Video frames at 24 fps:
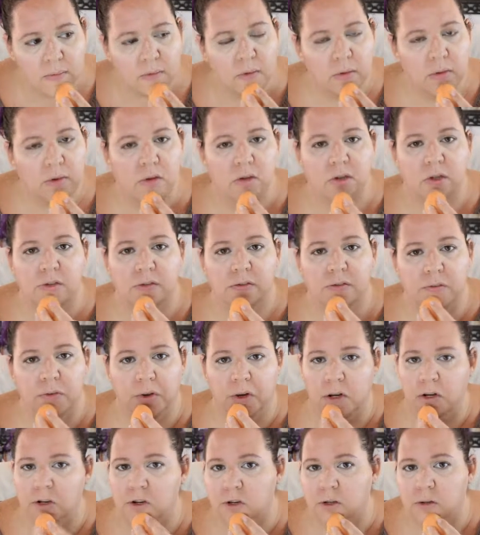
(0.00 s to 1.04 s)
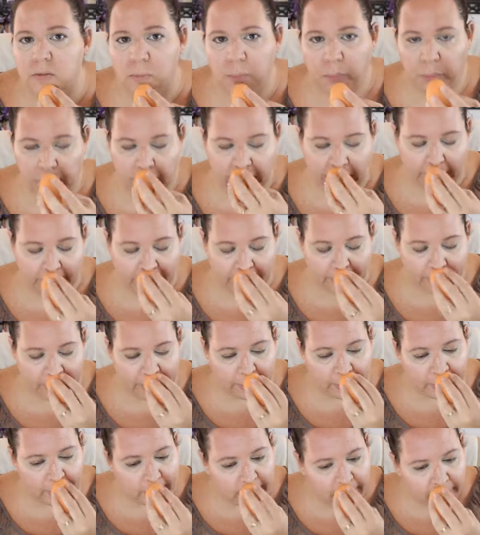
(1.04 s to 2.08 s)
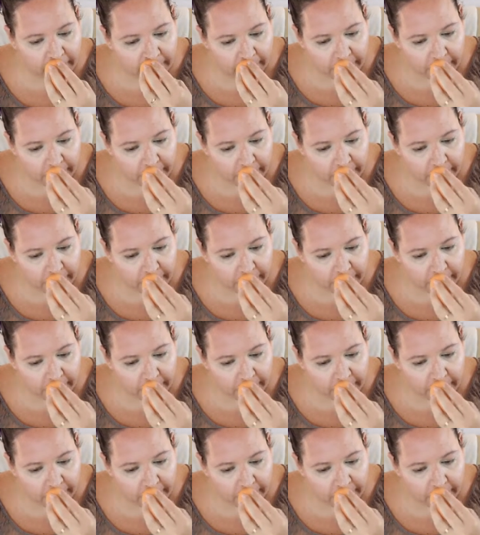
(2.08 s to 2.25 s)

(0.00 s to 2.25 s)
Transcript: and just finish blending it in.